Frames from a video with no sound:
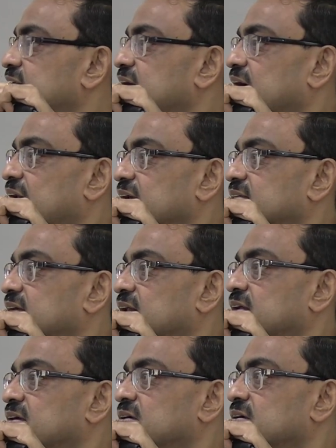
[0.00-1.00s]
is a
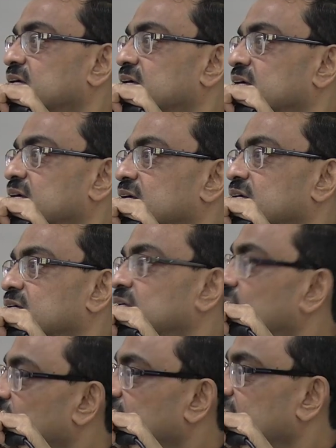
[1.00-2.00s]
connection.
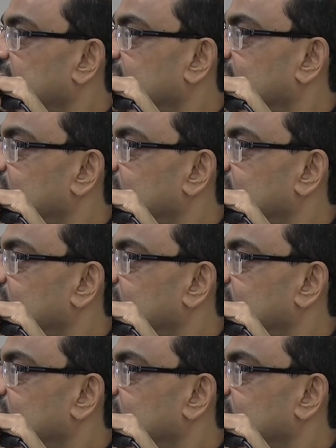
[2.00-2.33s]
Okay.